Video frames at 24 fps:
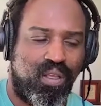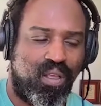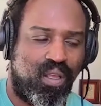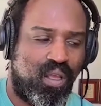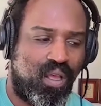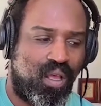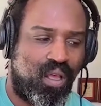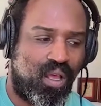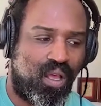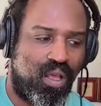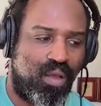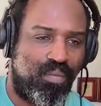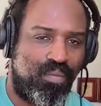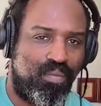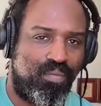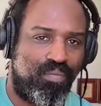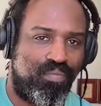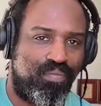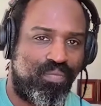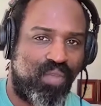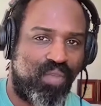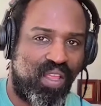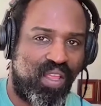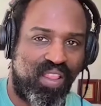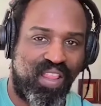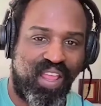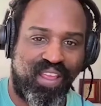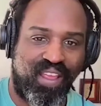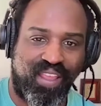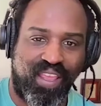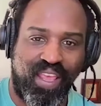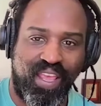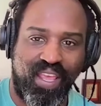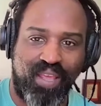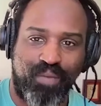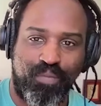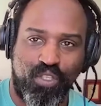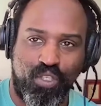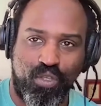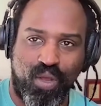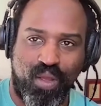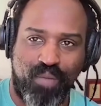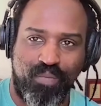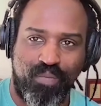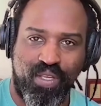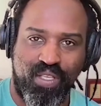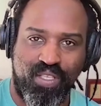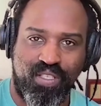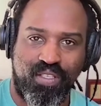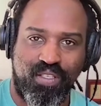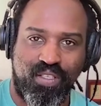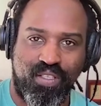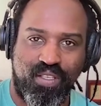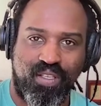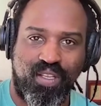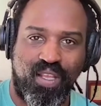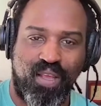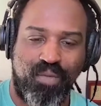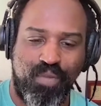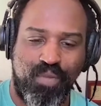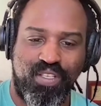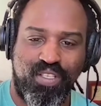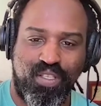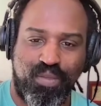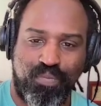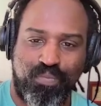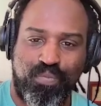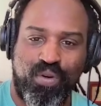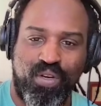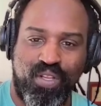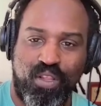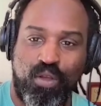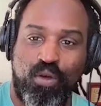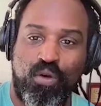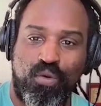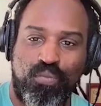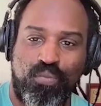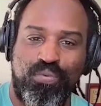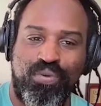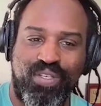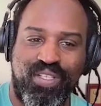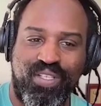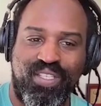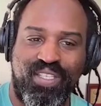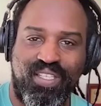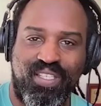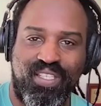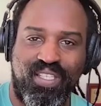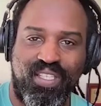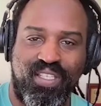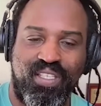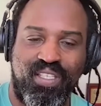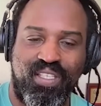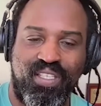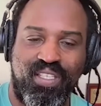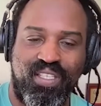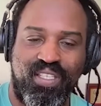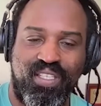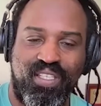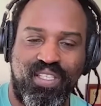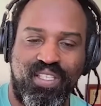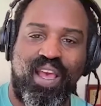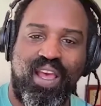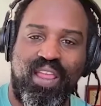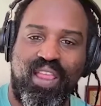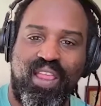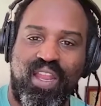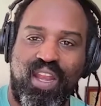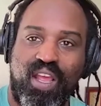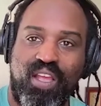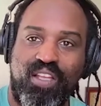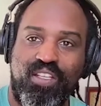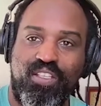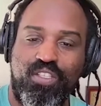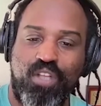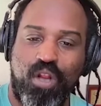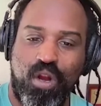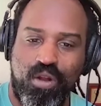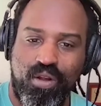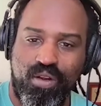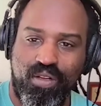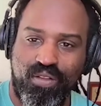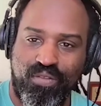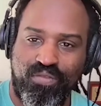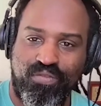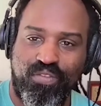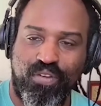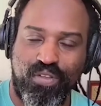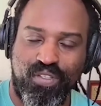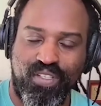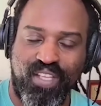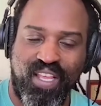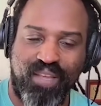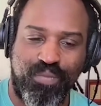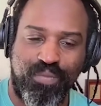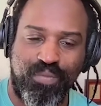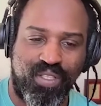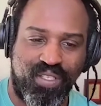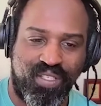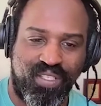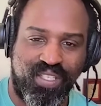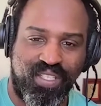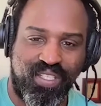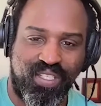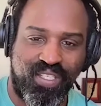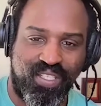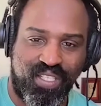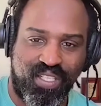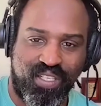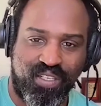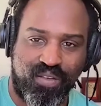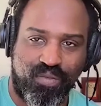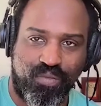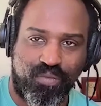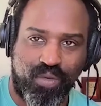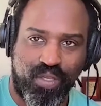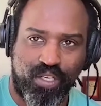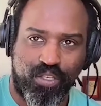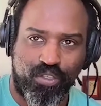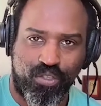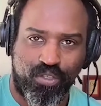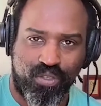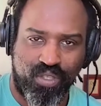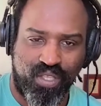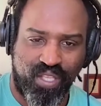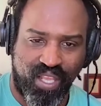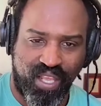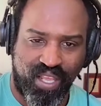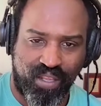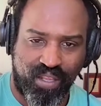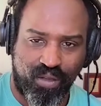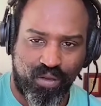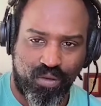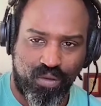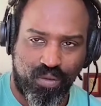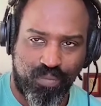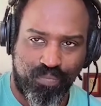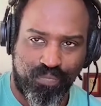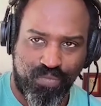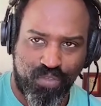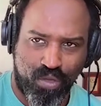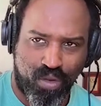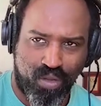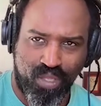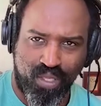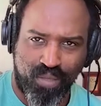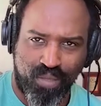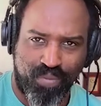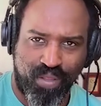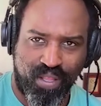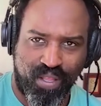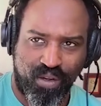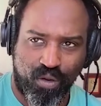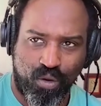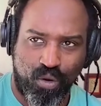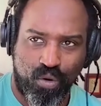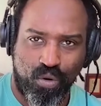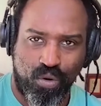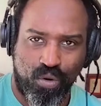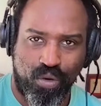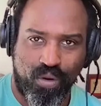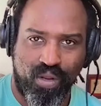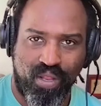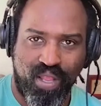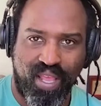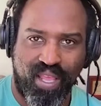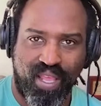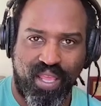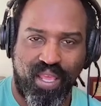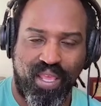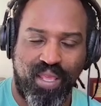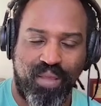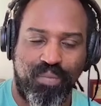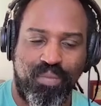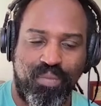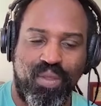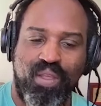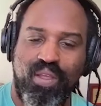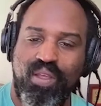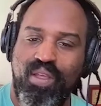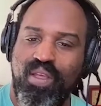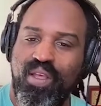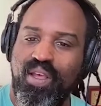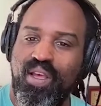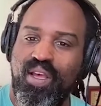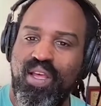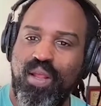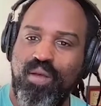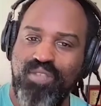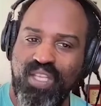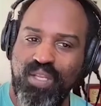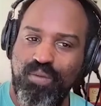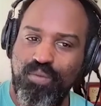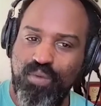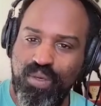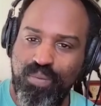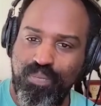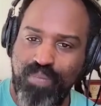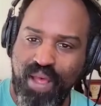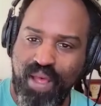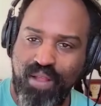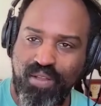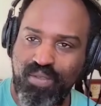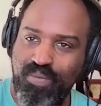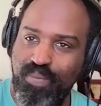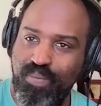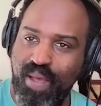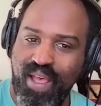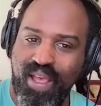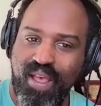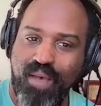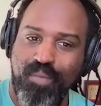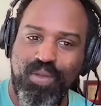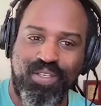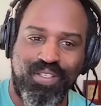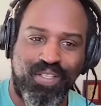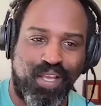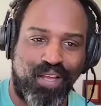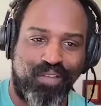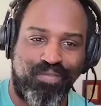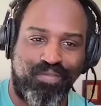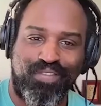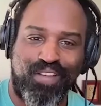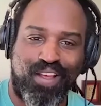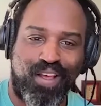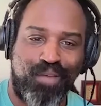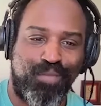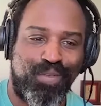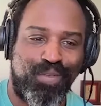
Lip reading: in that game, and so I missed the whole preseason. And I started the first game of the season and re-injured the ankle, so I only played a quarter in that game. And I was able to bounce back. I'm a tough